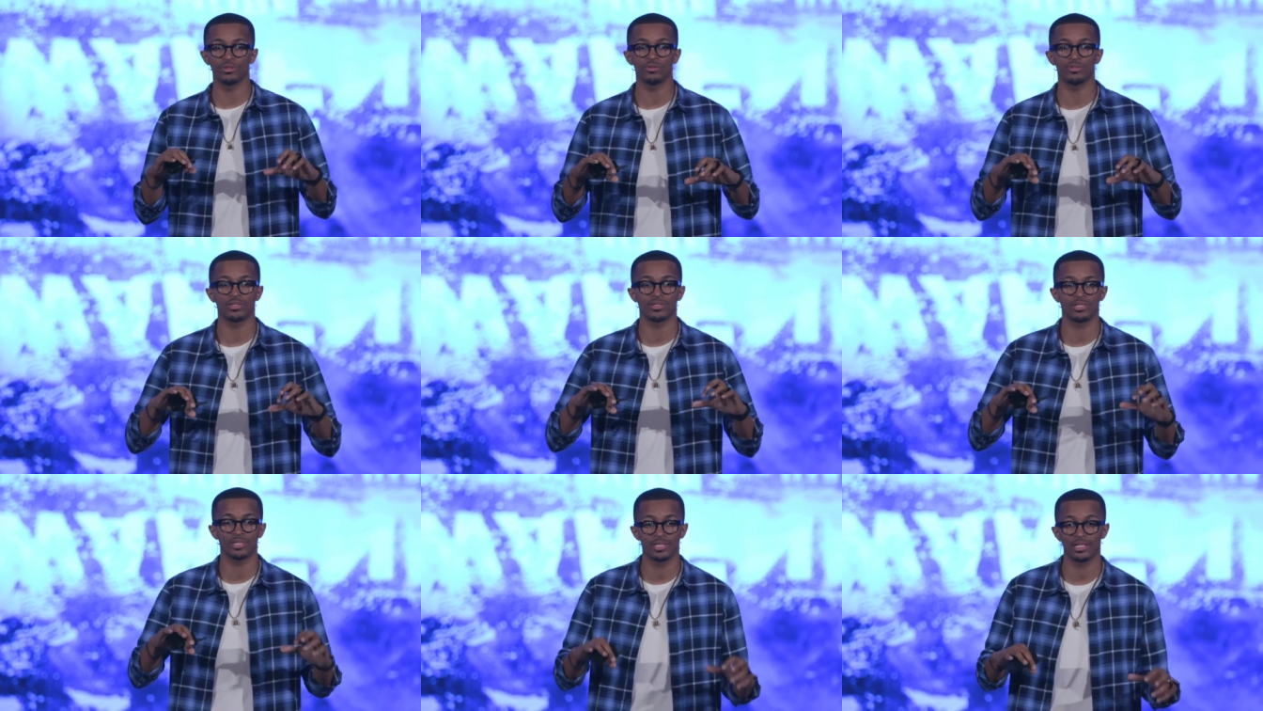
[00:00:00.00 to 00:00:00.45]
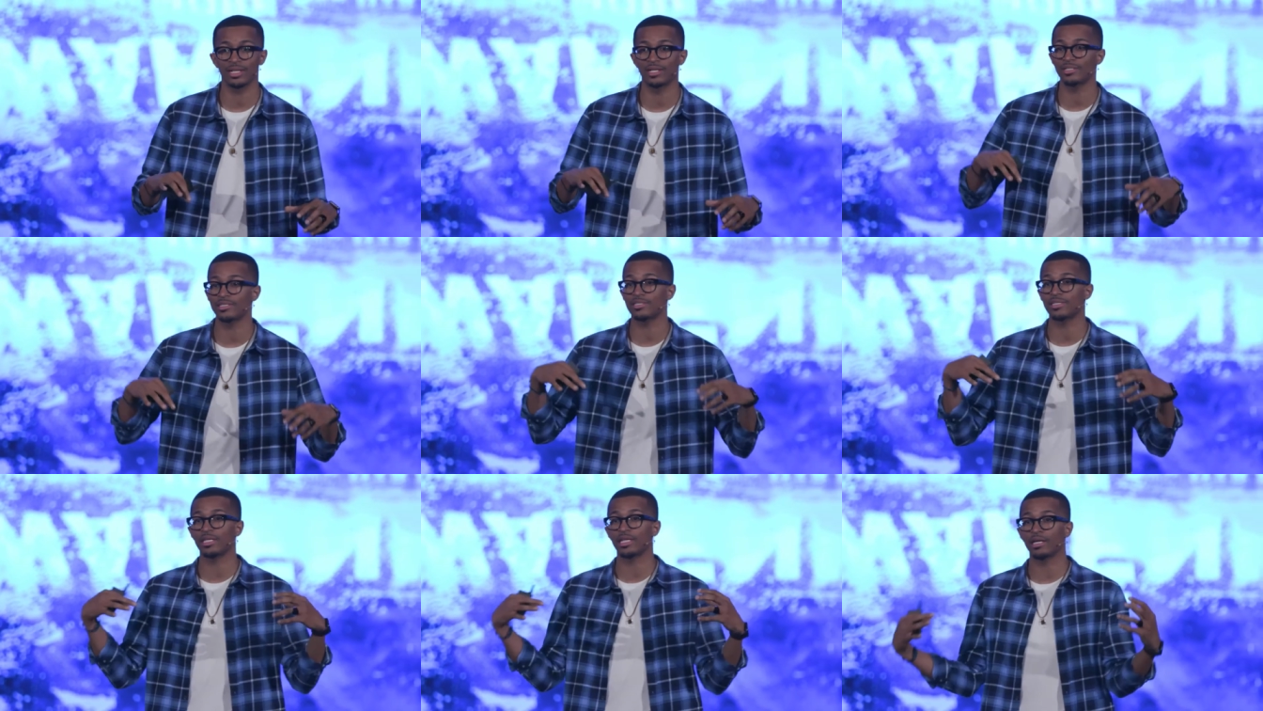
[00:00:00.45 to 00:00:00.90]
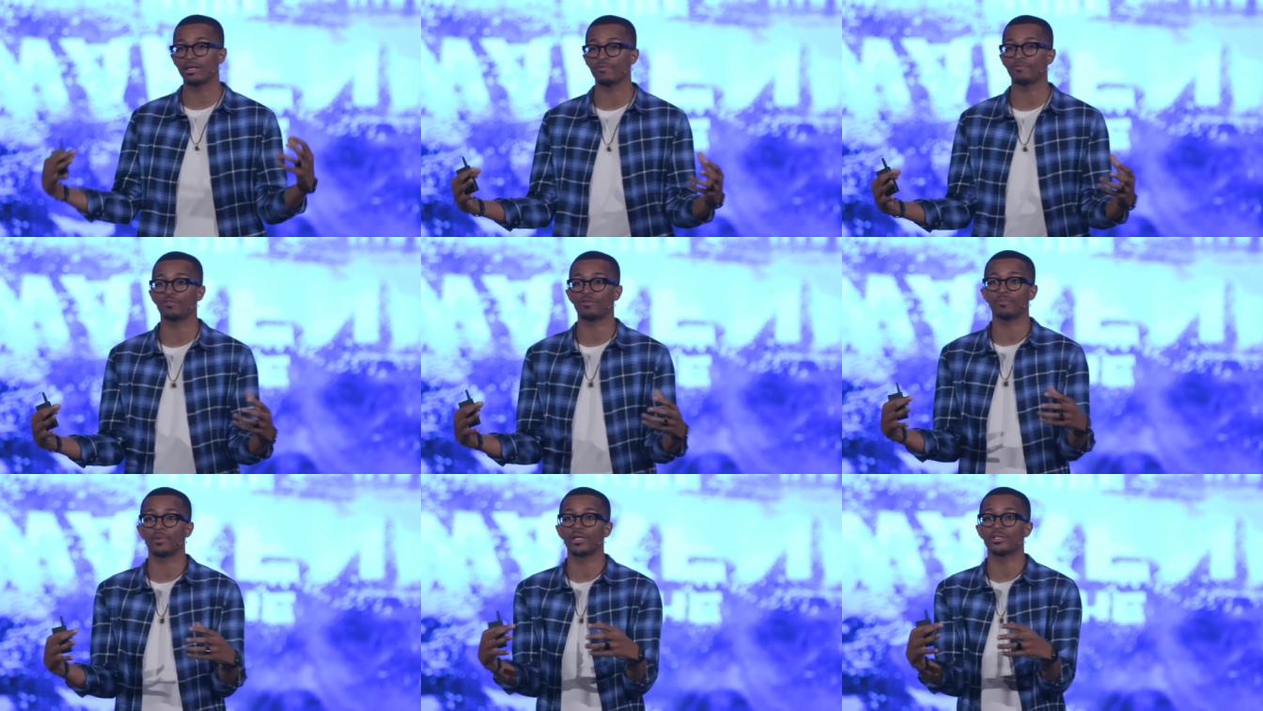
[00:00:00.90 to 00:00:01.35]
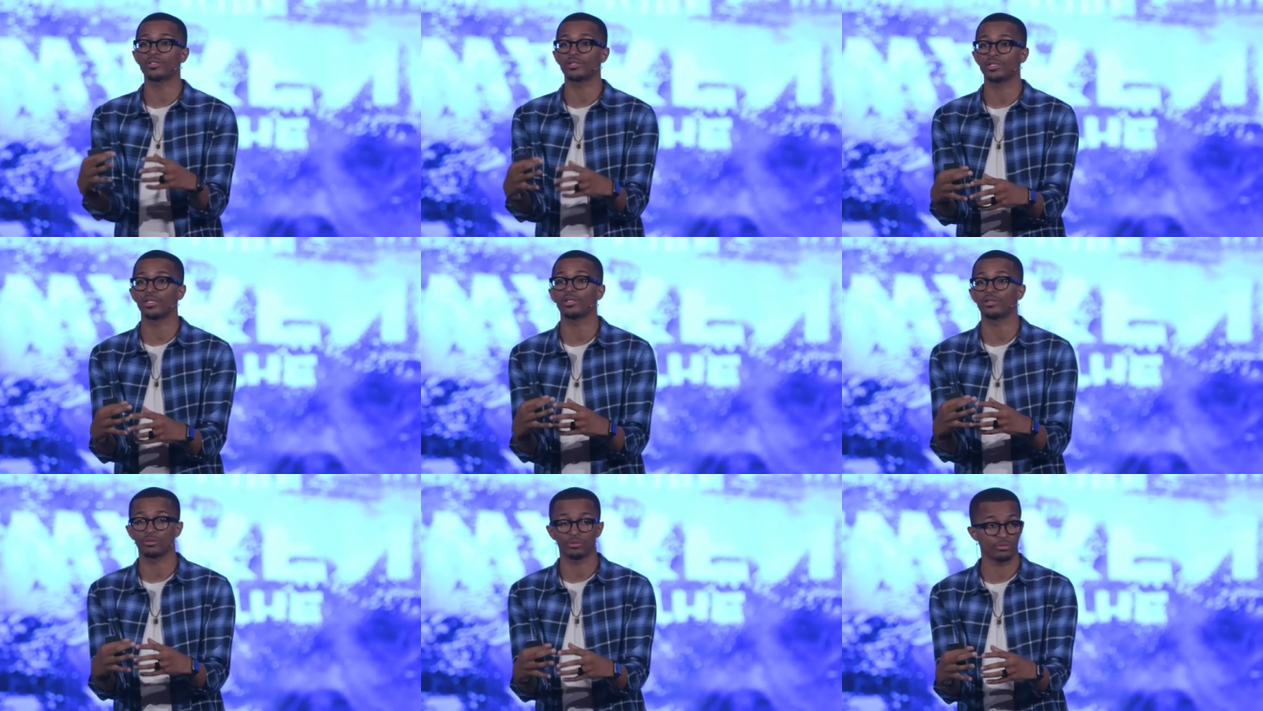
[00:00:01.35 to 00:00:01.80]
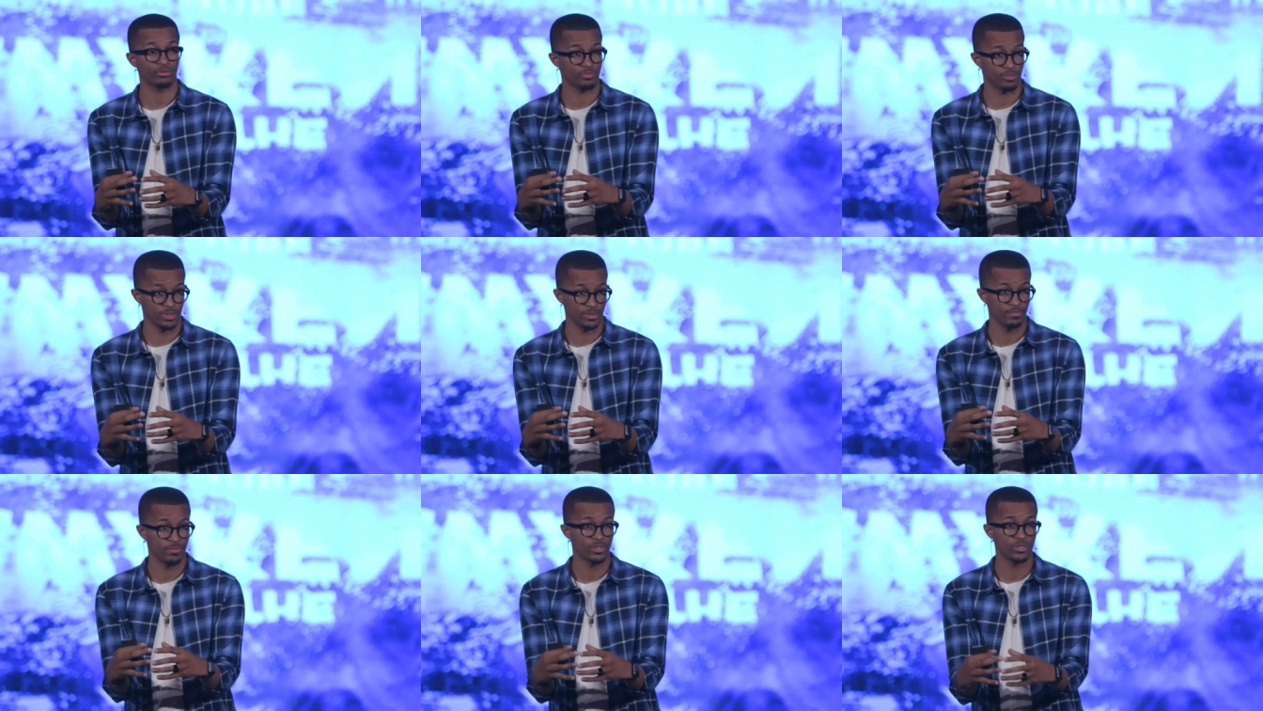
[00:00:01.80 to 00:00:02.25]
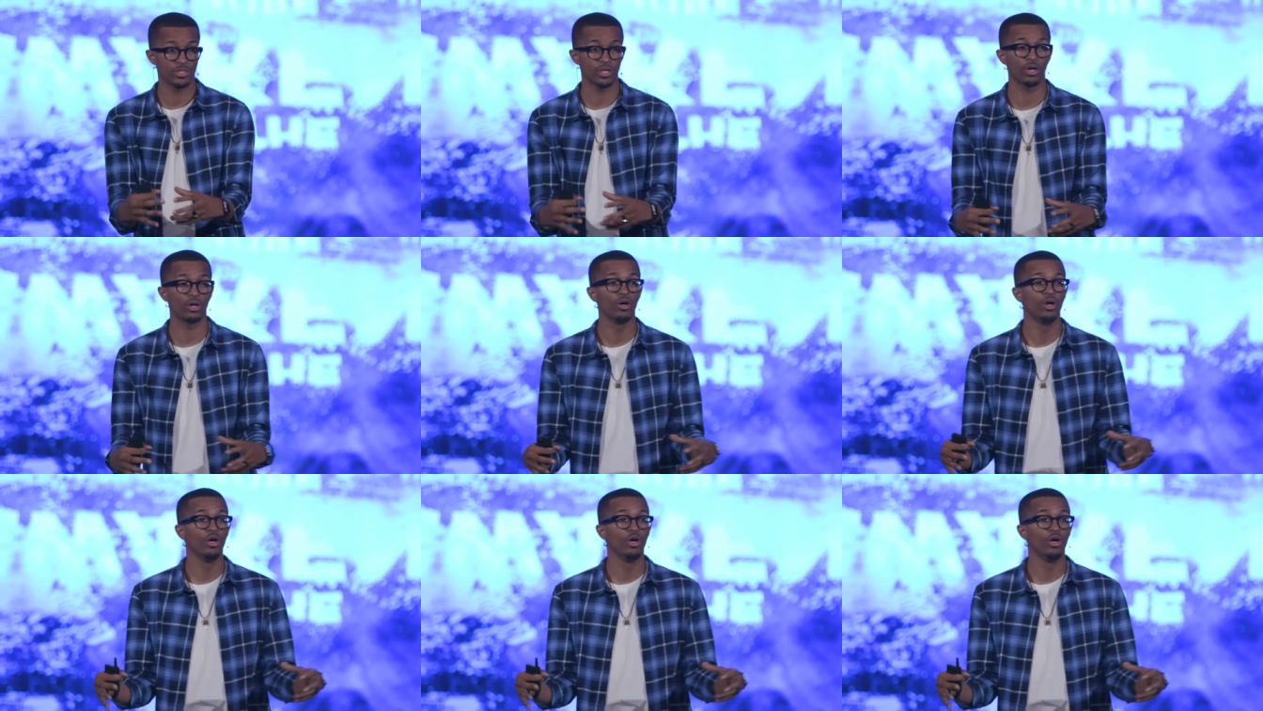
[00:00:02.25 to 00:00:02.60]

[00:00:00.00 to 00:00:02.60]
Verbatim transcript: discuss the information in groups. So,